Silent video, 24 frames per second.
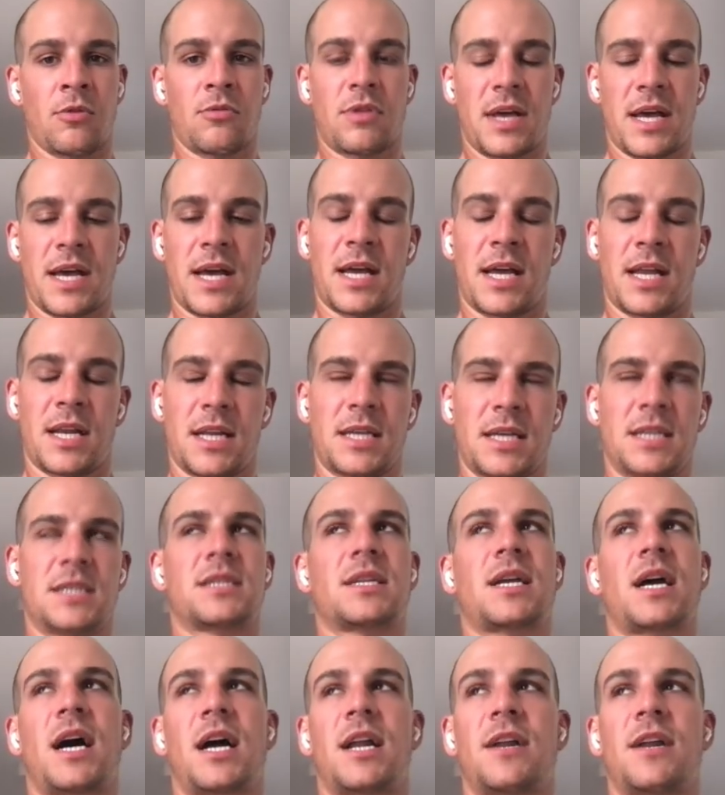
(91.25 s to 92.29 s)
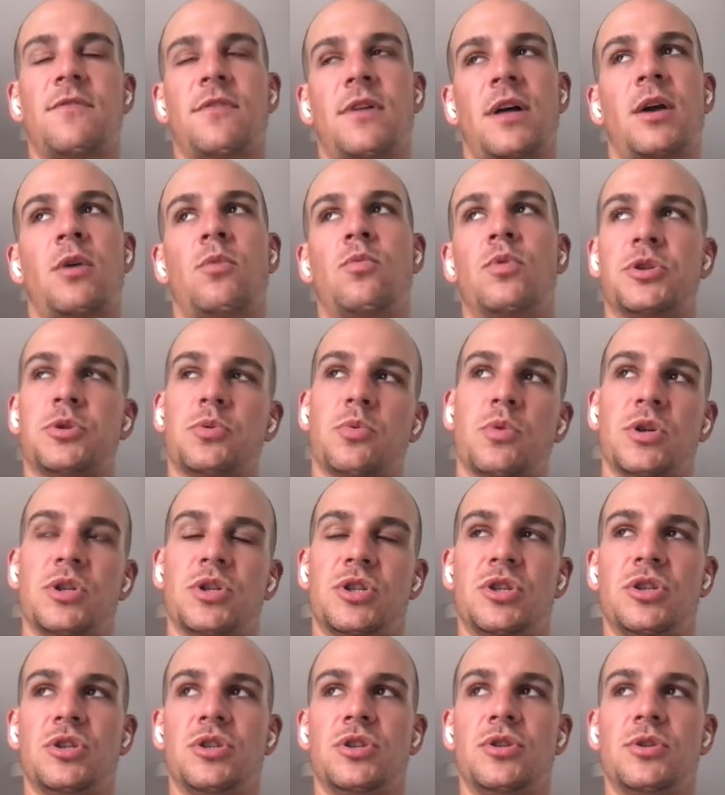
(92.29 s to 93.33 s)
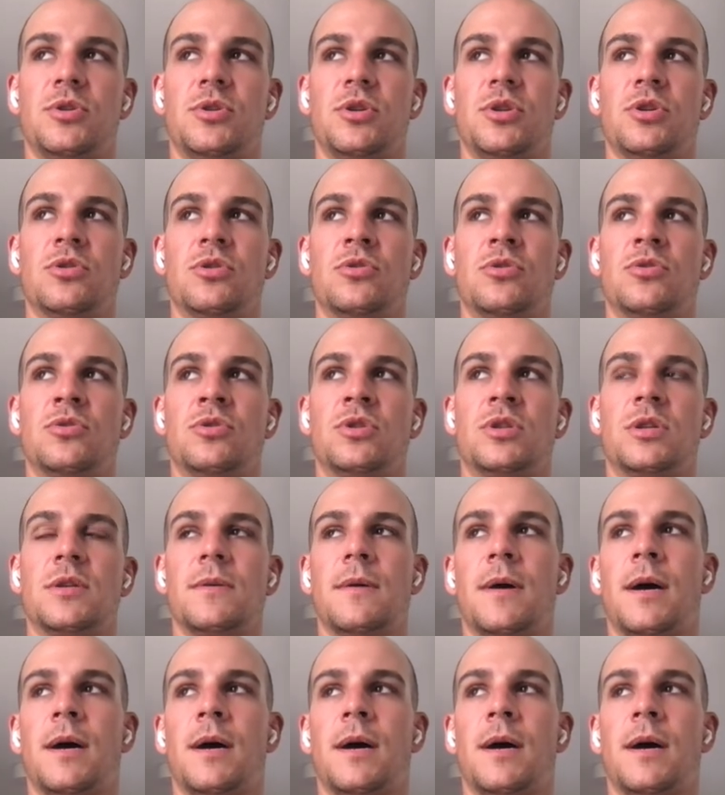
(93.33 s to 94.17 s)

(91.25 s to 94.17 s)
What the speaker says: then it's kind of like which one should you use?